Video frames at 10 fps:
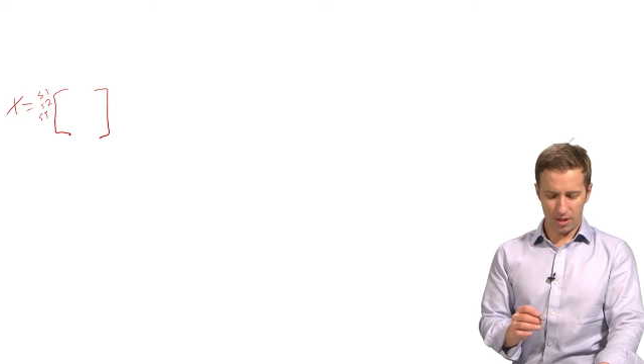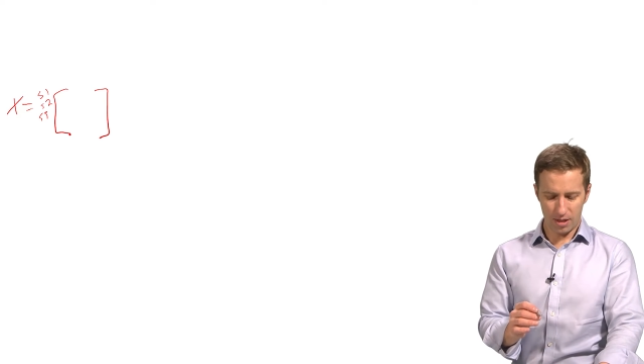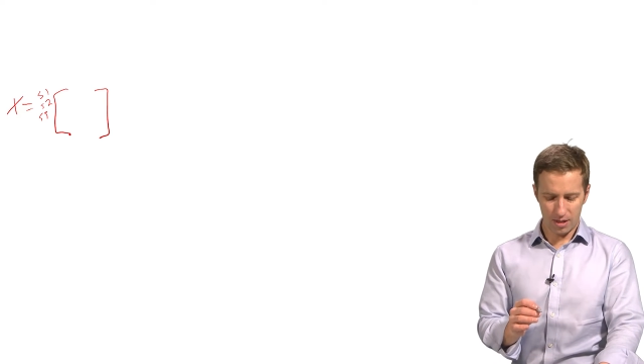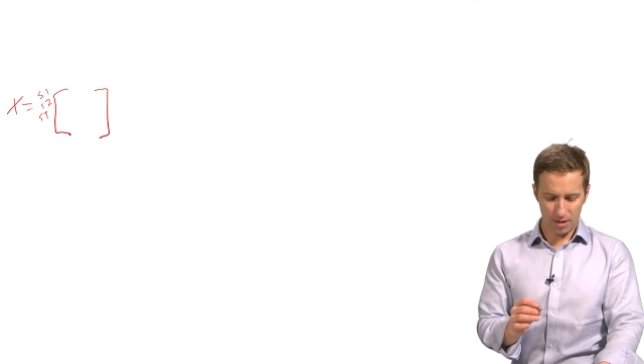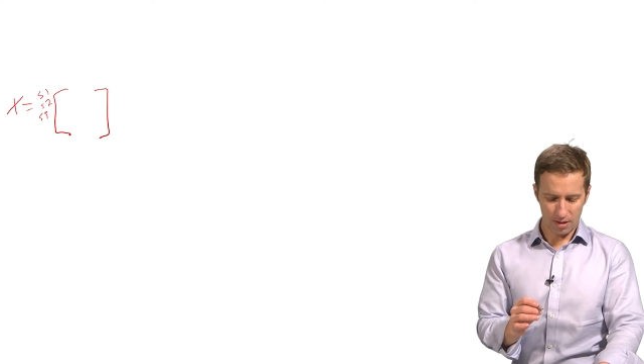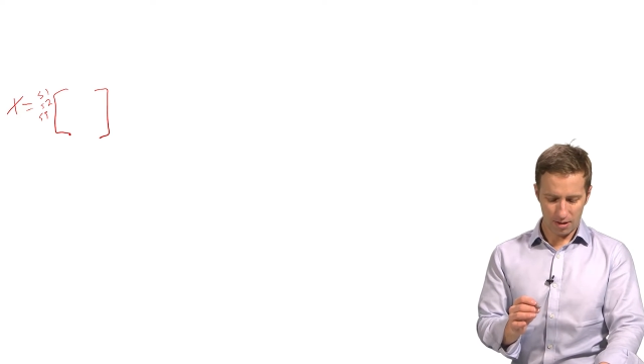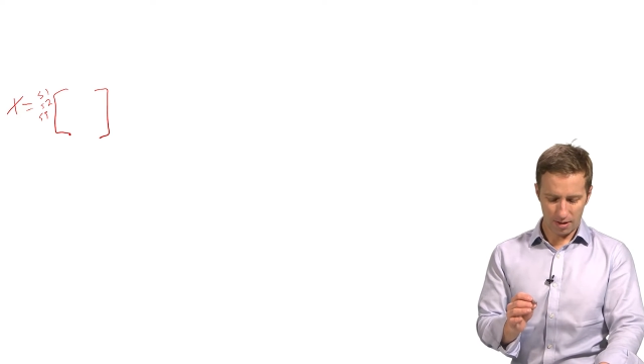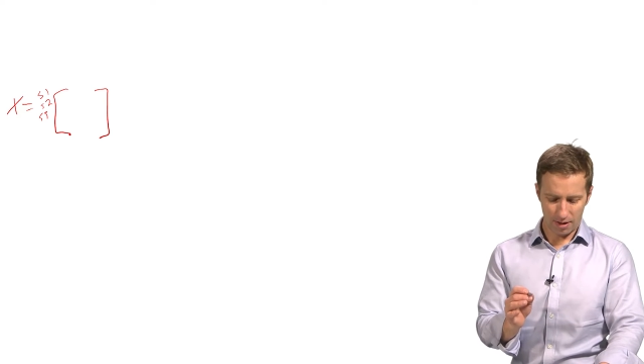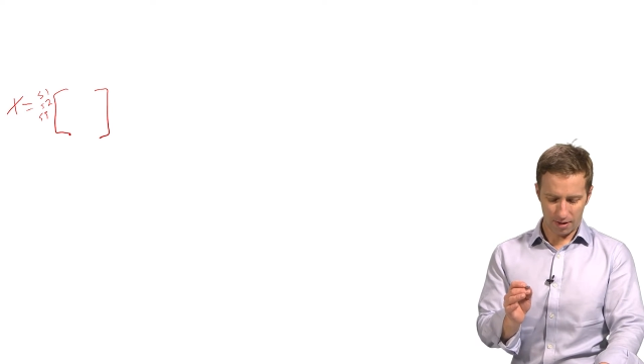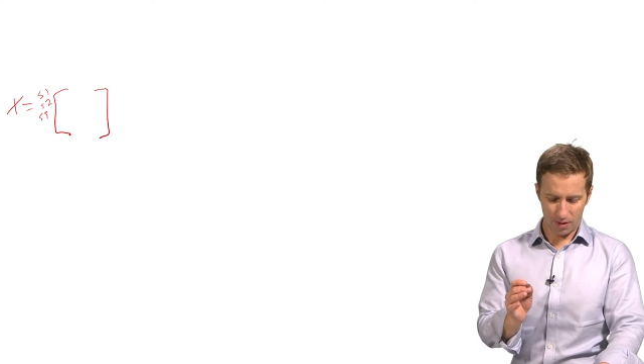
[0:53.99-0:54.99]
the
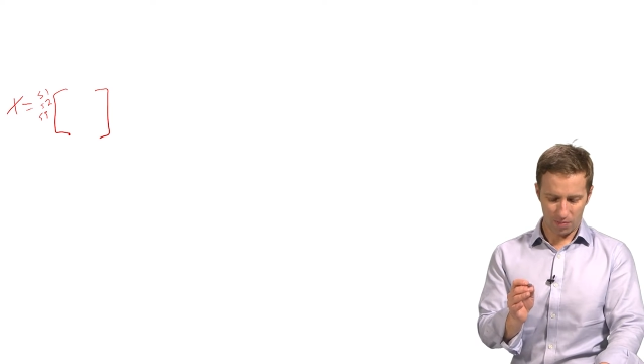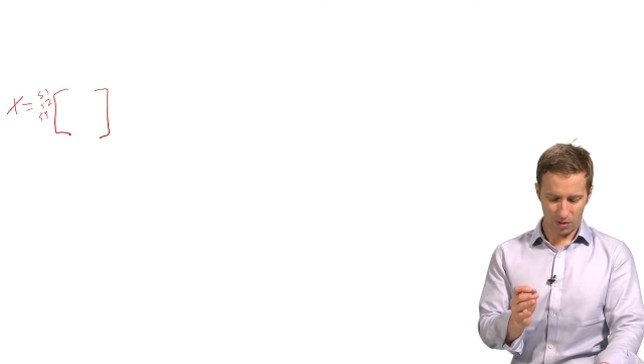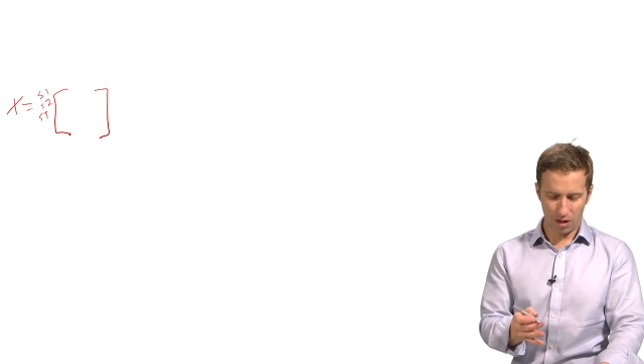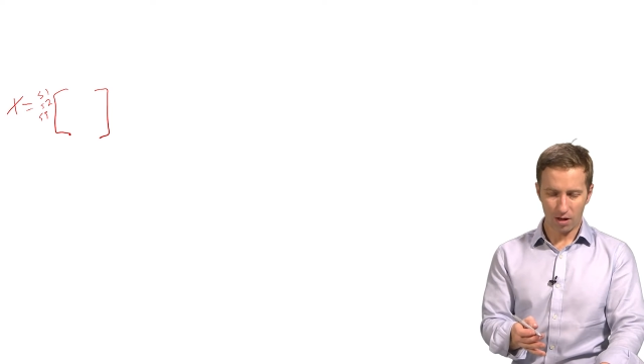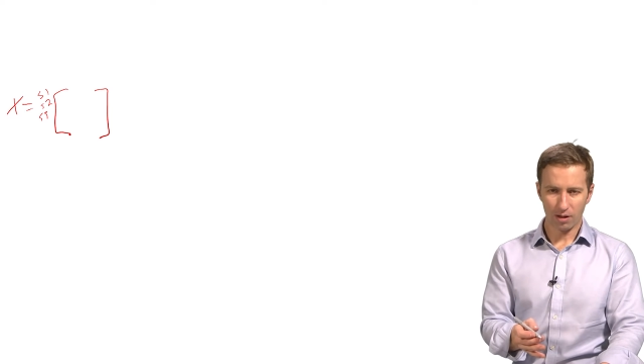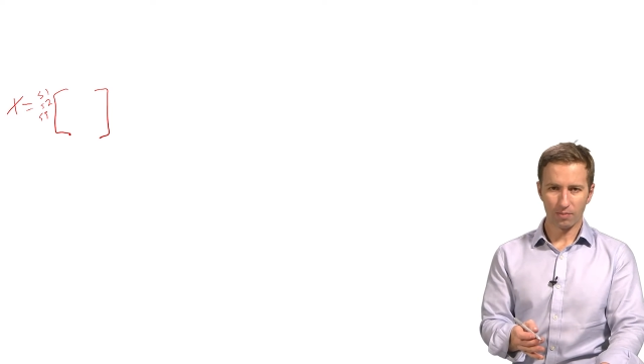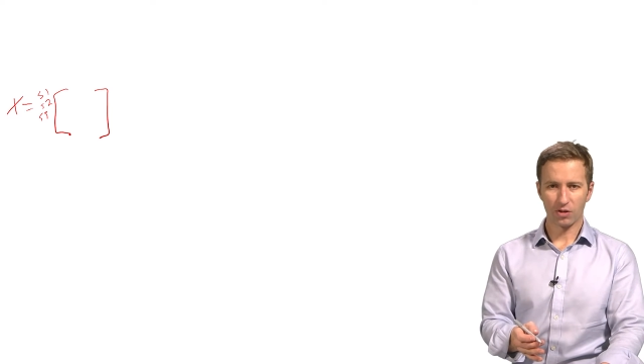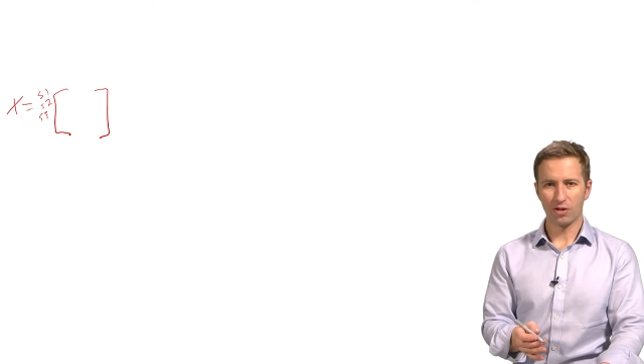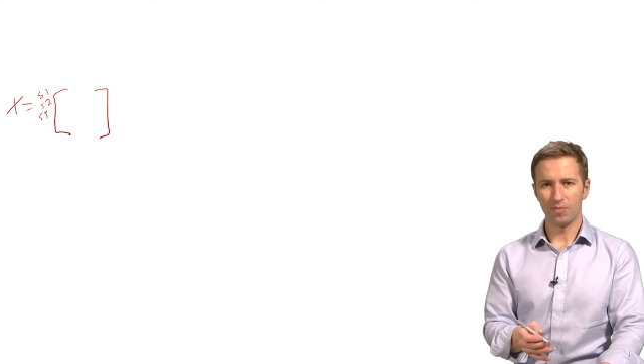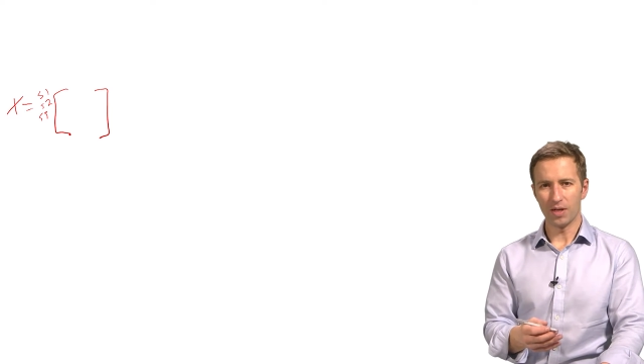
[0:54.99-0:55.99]

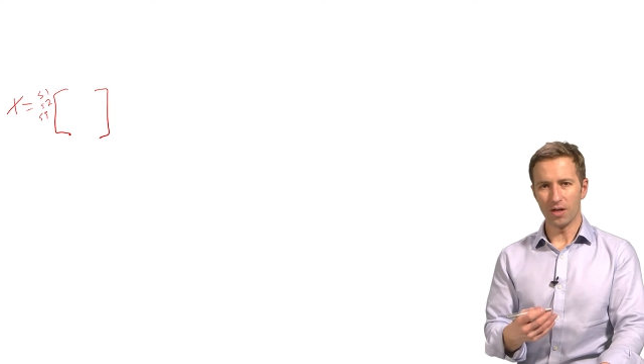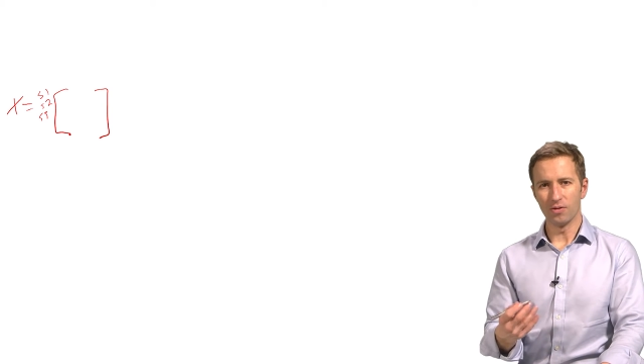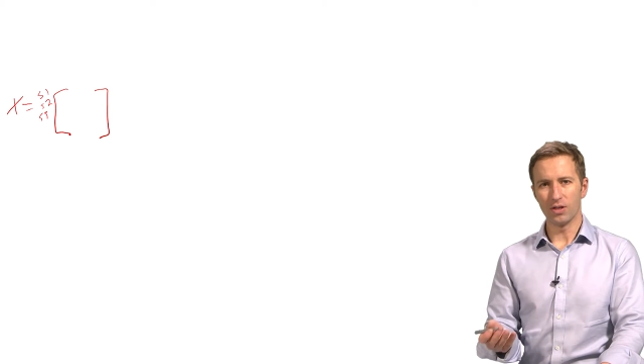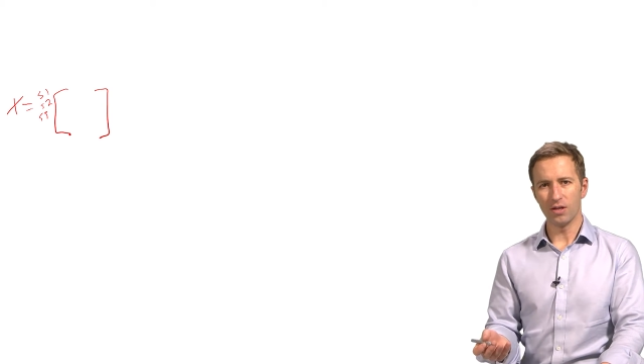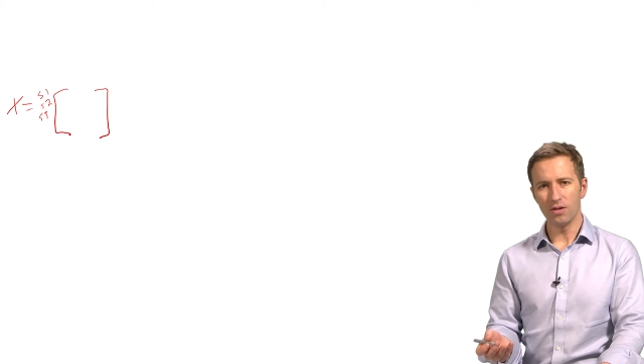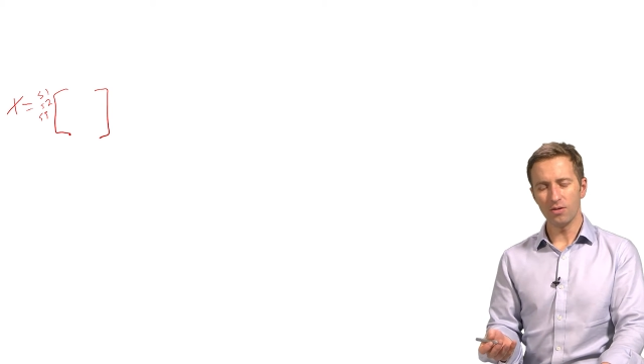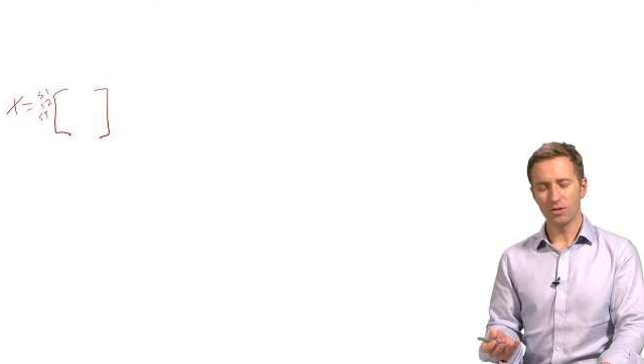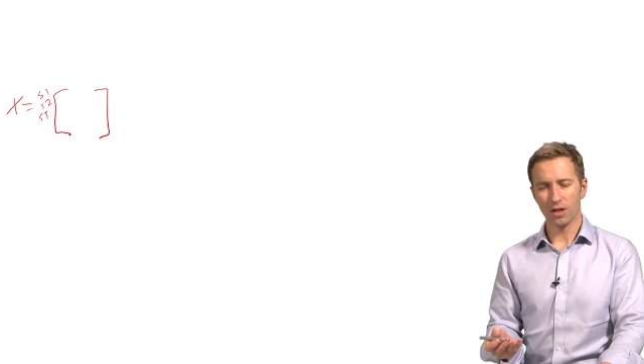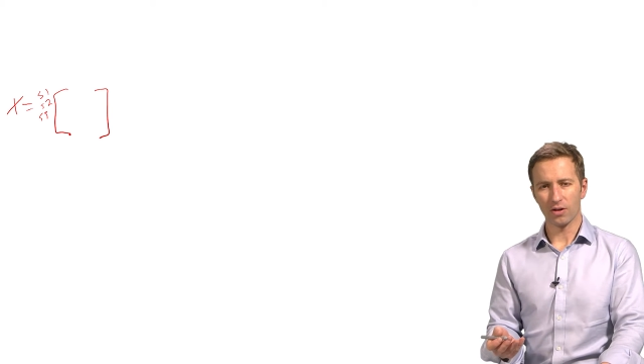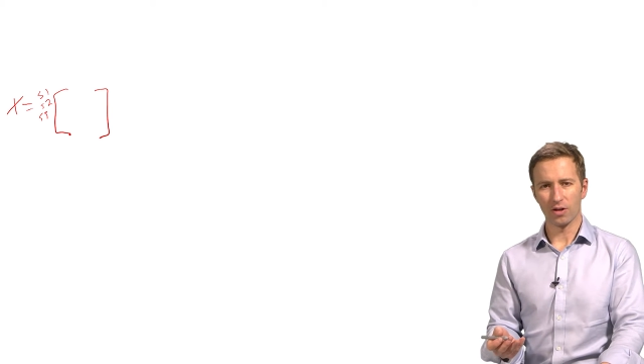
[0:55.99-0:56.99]
columns could be
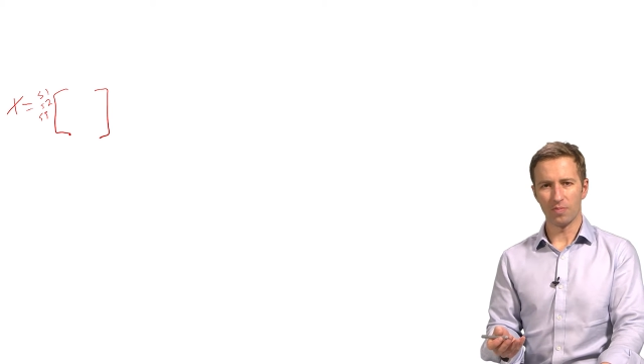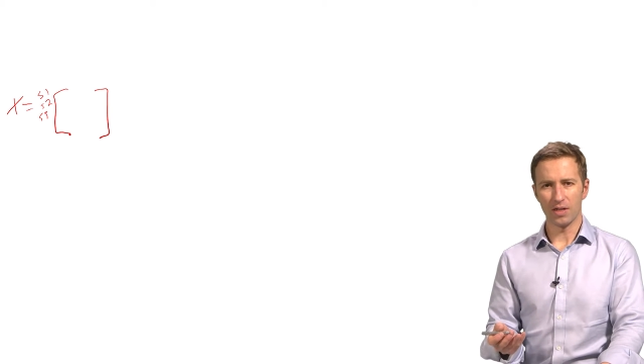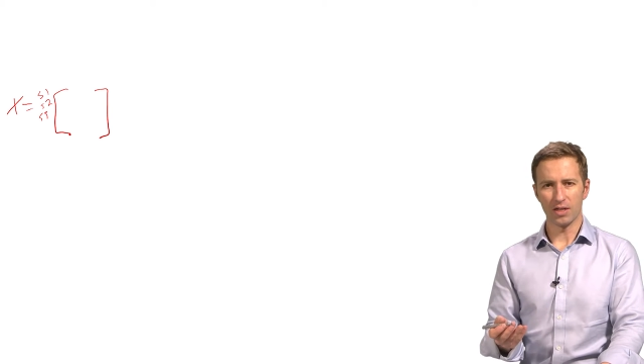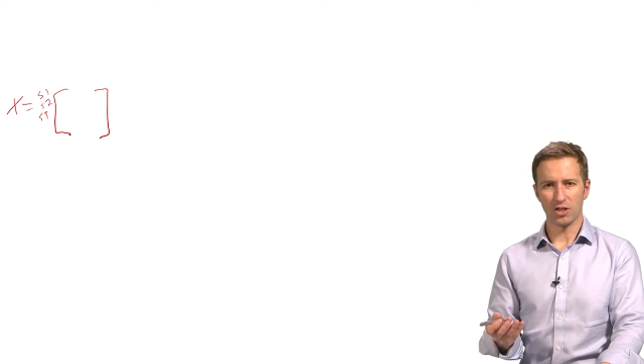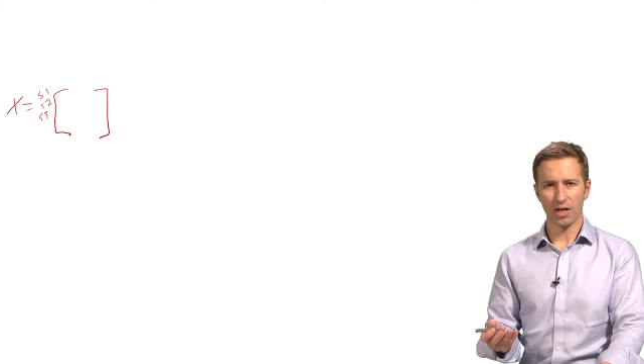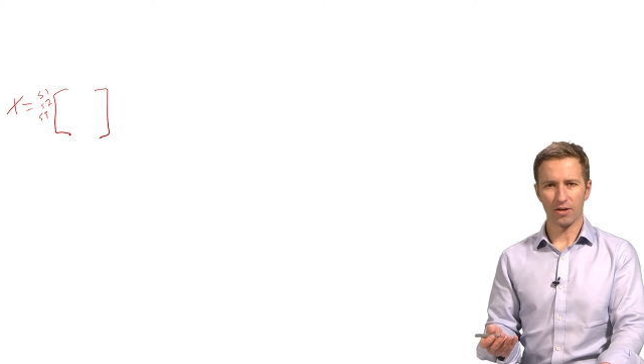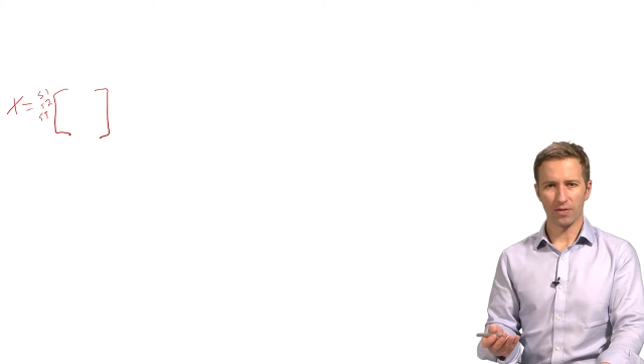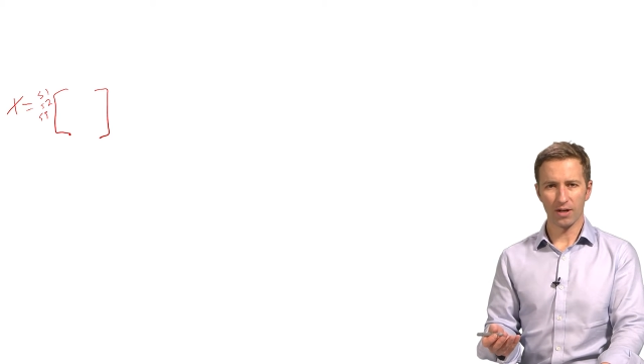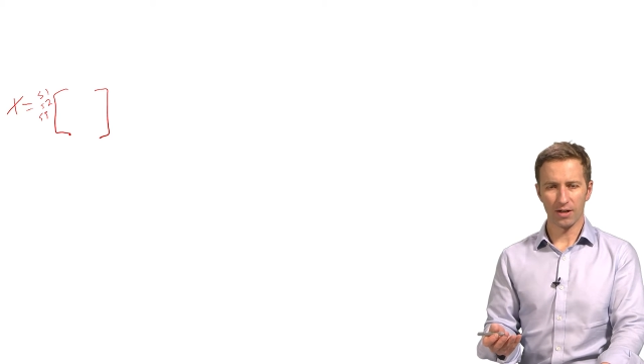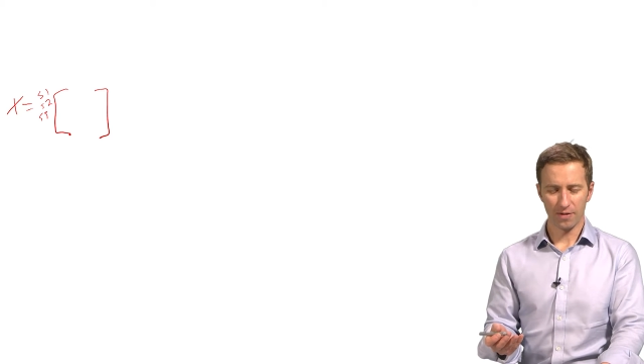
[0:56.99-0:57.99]
OTUs, they could be
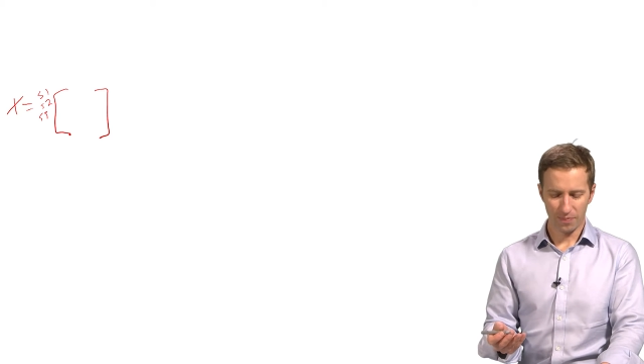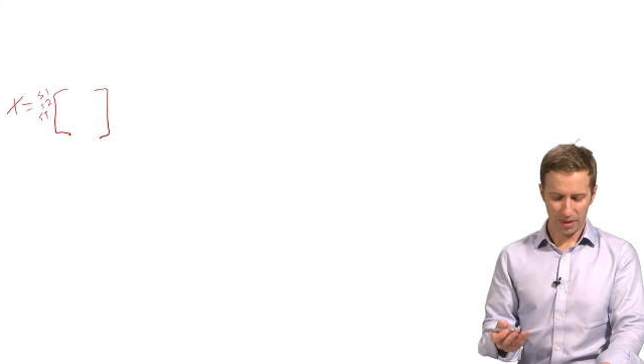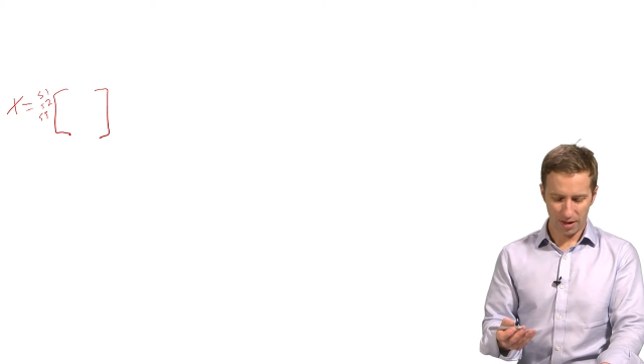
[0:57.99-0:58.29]
genera,